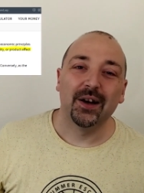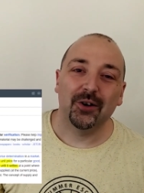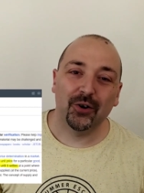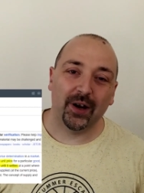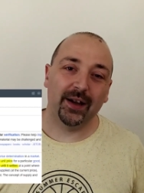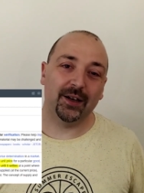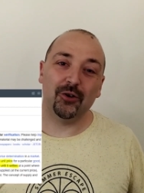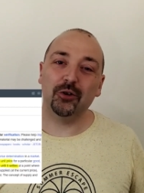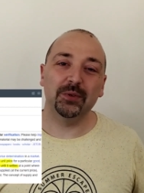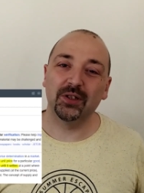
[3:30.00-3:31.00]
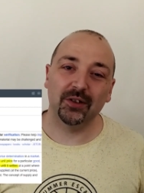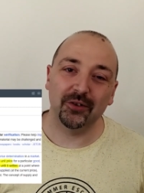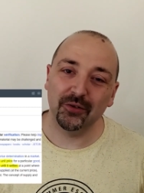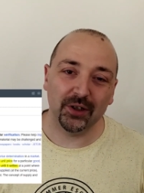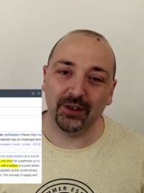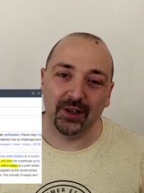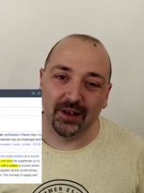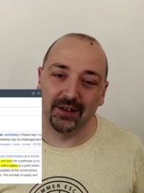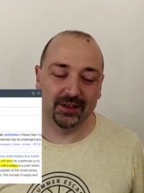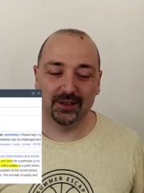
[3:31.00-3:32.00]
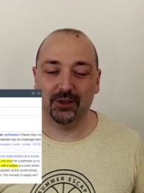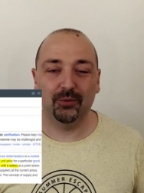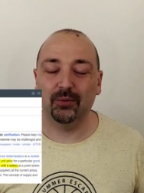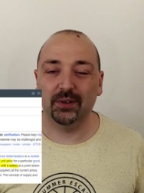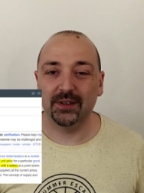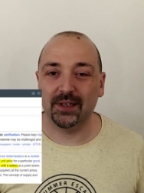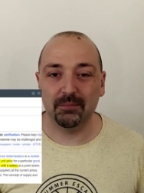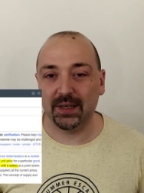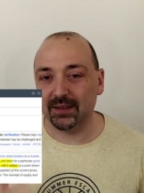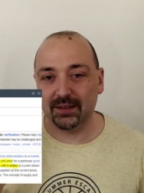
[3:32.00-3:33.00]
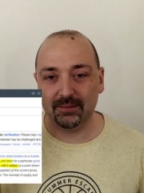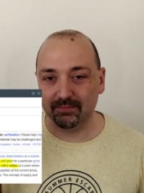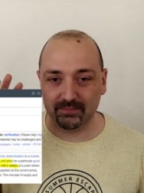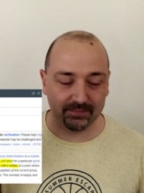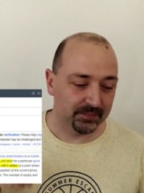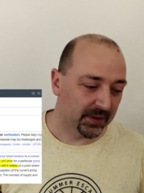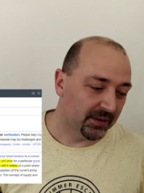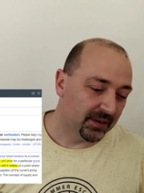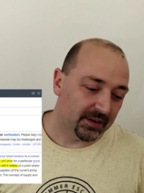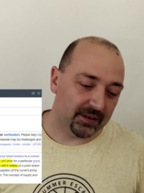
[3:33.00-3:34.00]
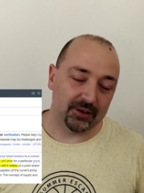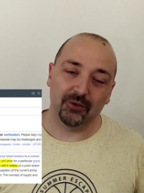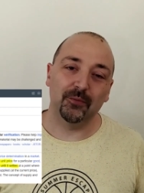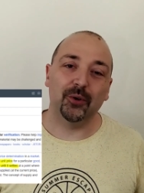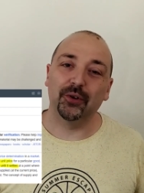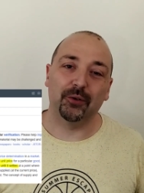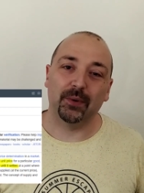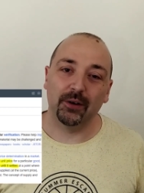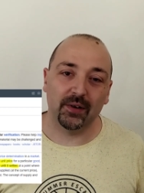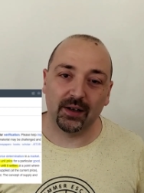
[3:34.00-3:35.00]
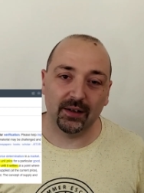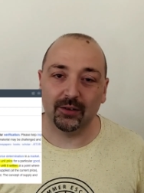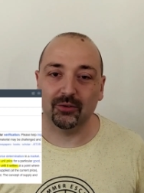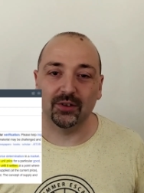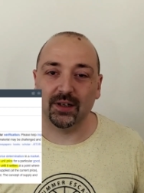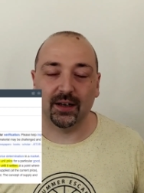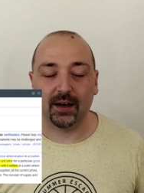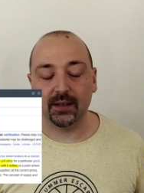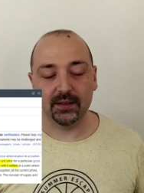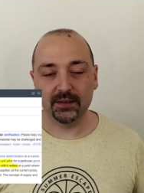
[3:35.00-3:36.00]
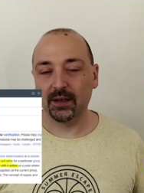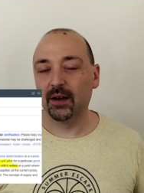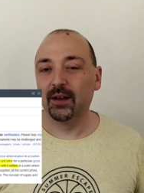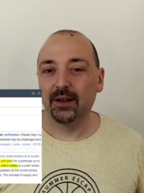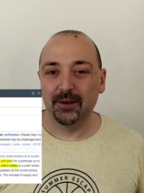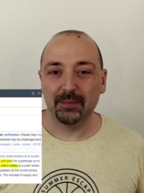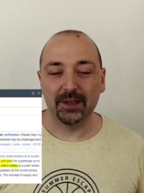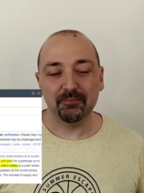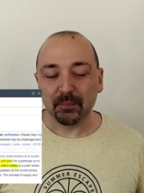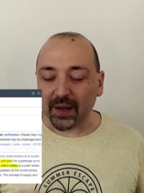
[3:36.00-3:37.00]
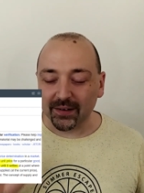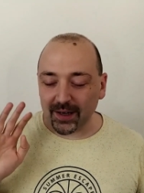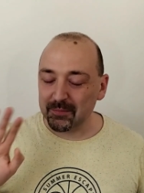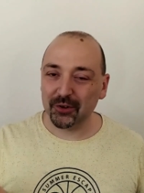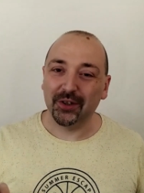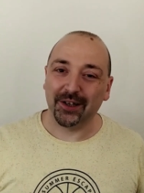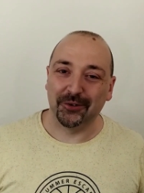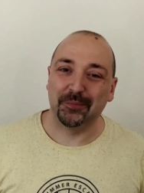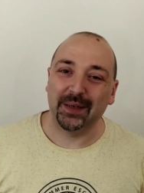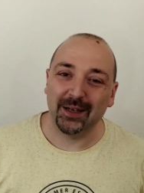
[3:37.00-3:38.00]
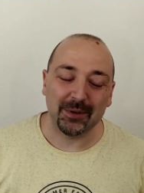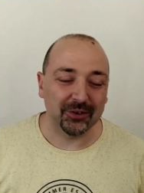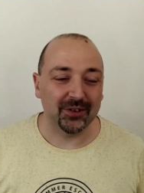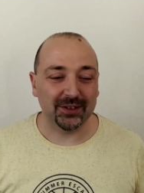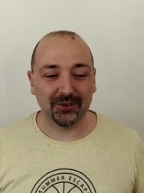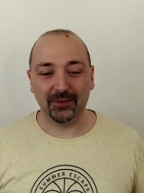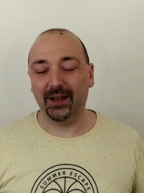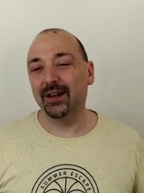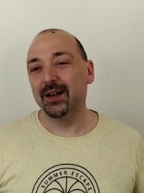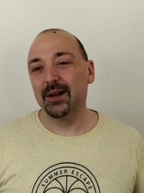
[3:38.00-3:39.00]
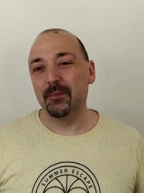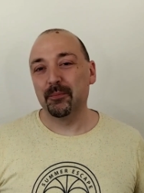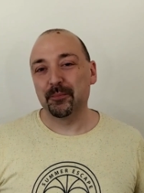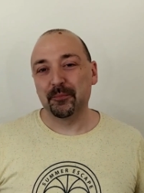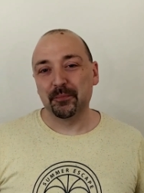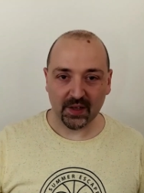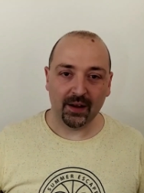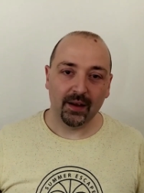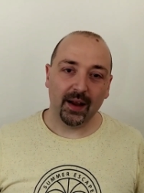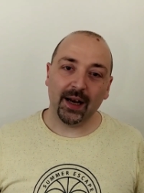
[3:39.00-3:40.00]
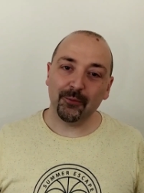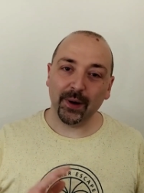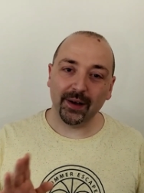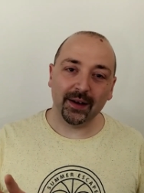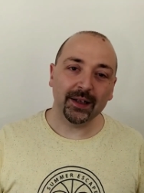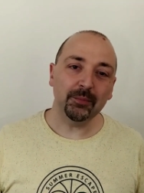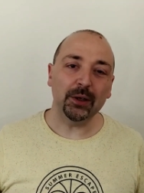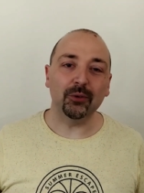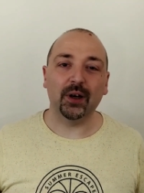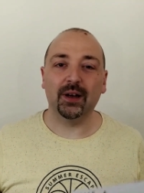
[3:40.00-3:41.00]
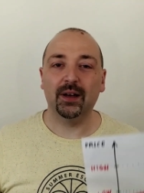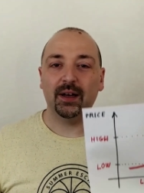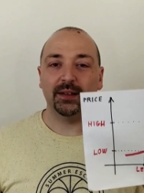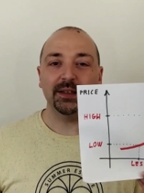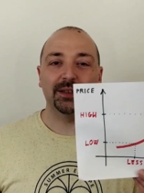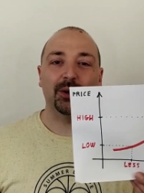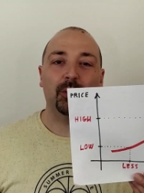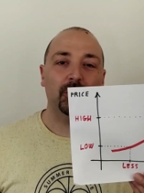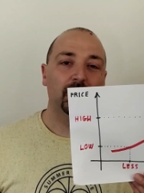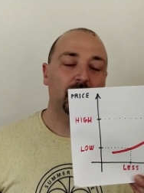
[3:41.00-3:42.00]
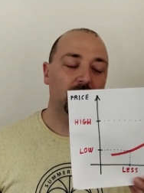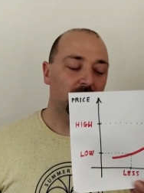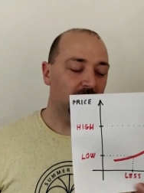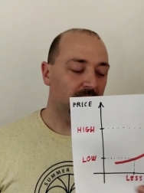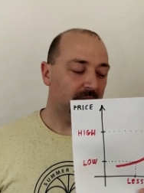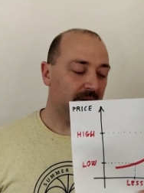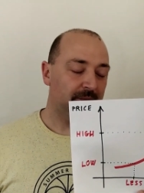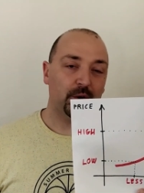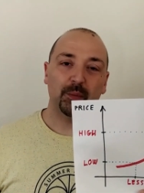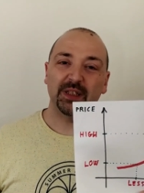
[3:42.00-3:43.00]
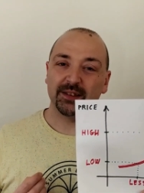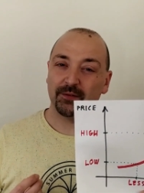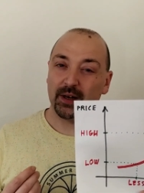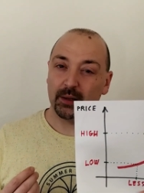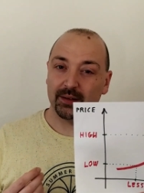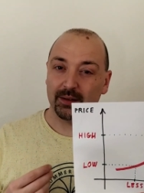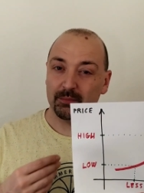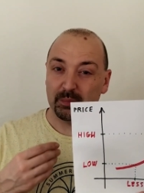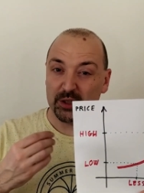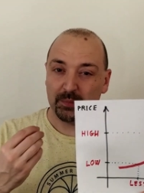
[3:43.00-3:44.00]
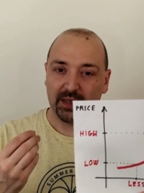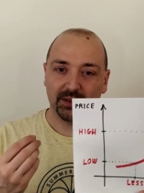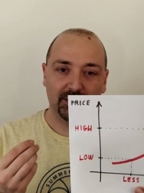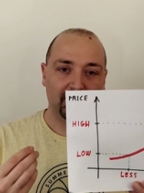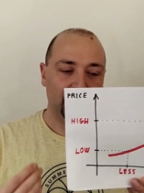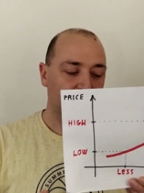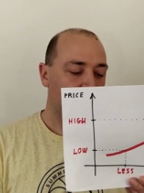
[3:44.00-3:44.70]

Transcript: Okay, economists don't need to understand math. Then don't wonder why we are in a constant crisis. But I'm not here to speak about this today. Anyway, let me look at this law from a different perspective.